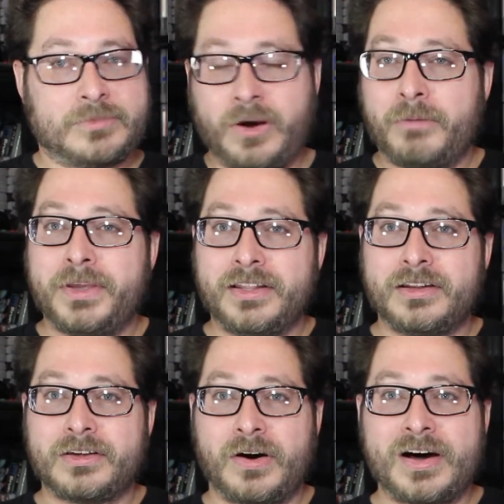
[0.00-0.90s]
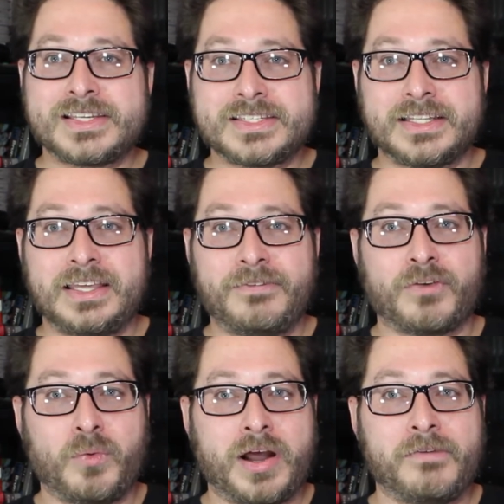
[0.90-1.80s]
gonna be a little costly
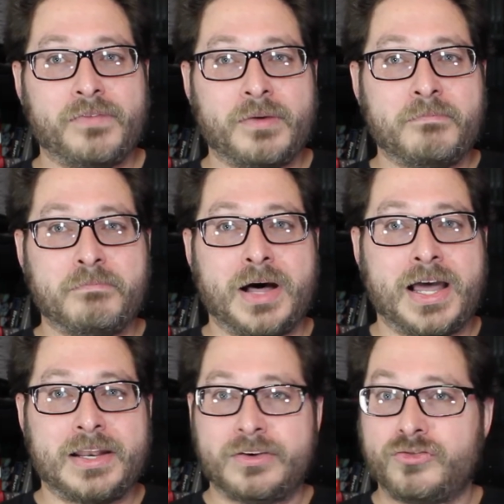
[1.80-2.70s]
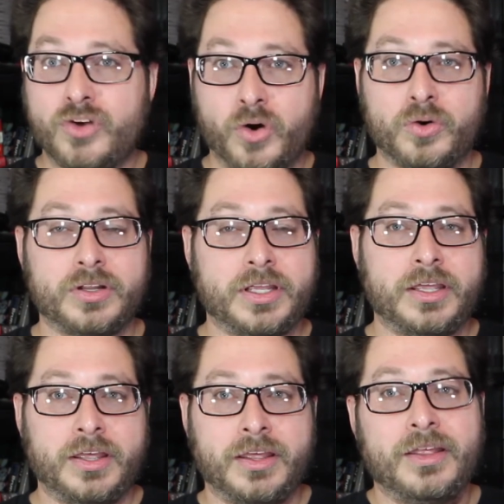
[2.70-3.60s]
for one of them, but
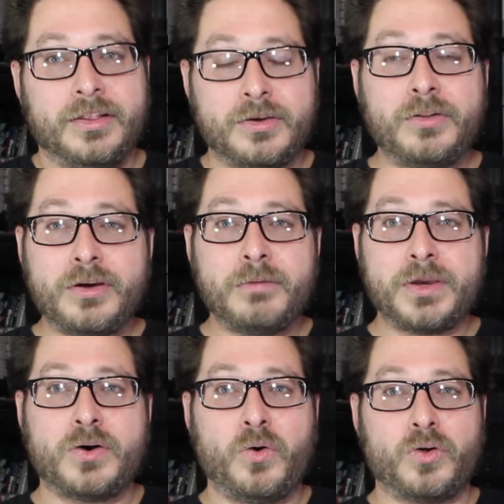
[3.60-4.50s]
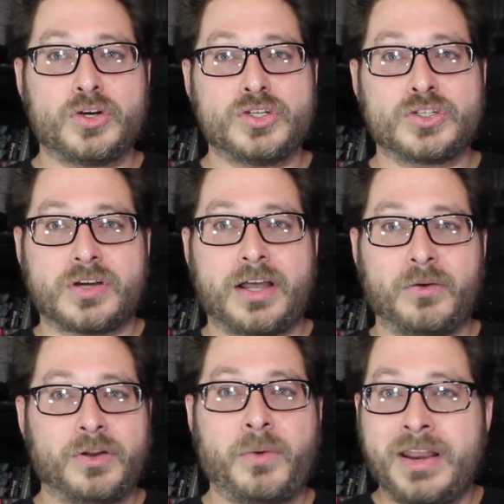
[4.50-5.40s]
totally, totally gonna be cool, because I
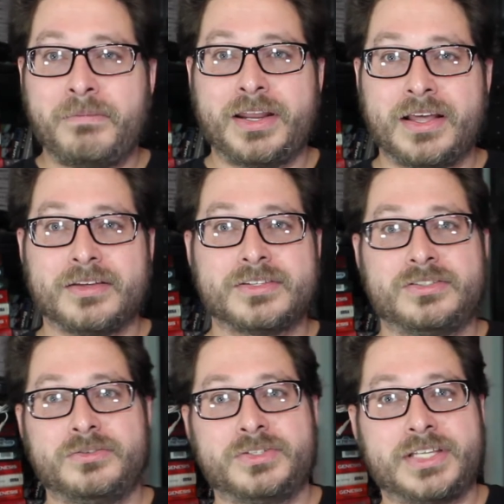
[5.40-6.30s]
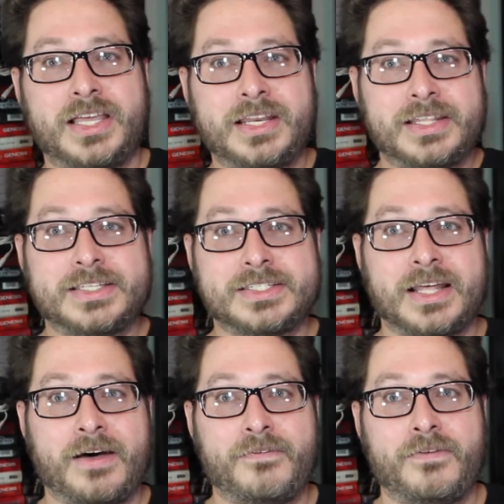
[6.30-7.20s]
don't know anybody else who's into this
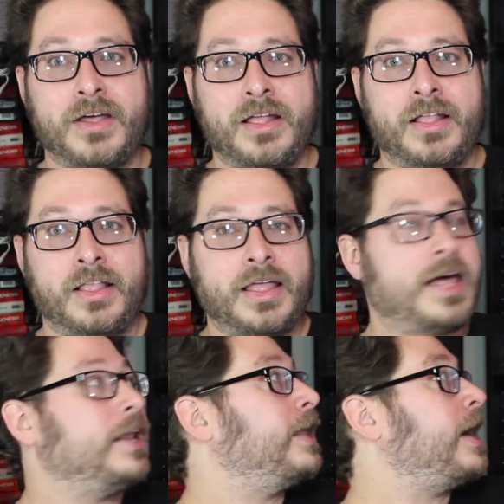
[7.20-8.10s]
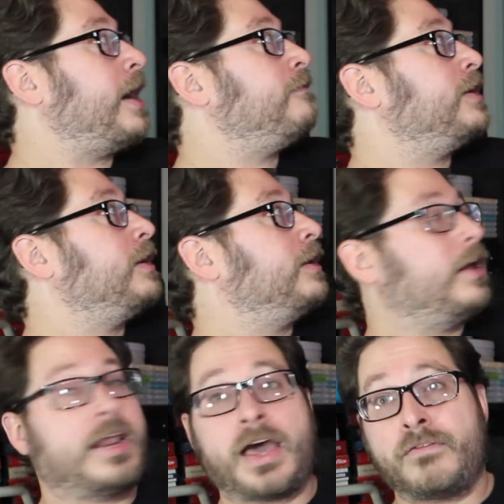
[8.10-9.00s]
stuff, and to have it,
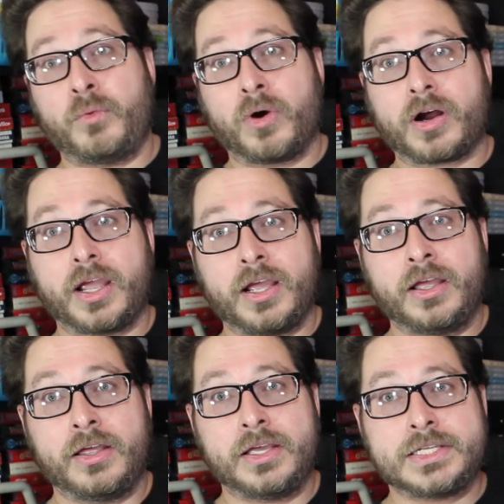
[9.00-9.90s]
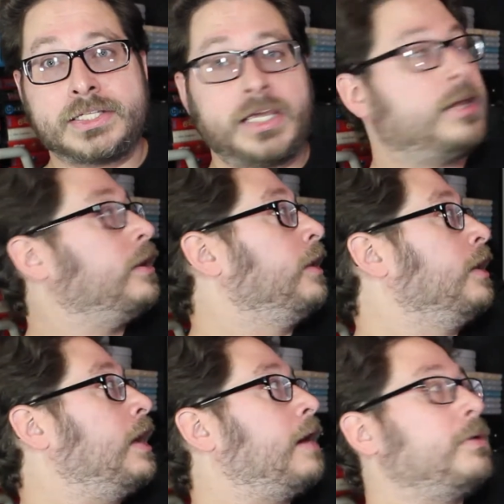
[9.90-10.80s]
and have it working is neat.
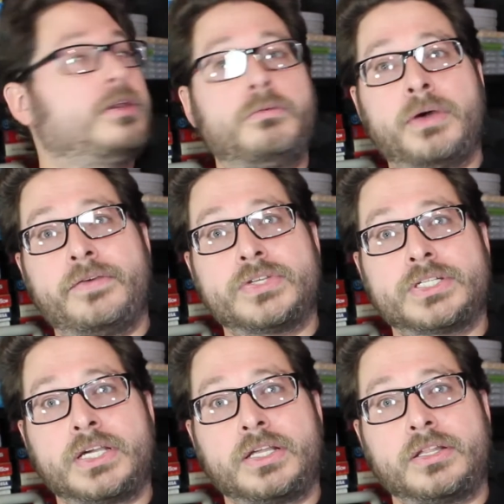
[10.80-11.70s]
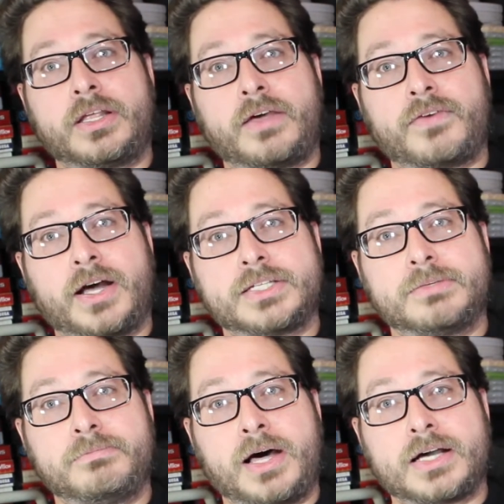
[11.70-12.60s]
I mean, you may have seen that I've got
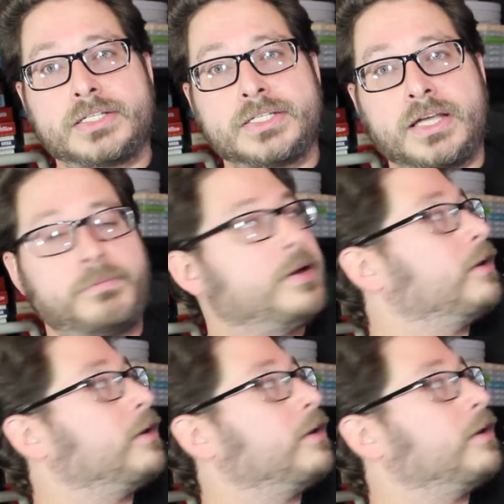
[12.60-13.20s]
some boxes up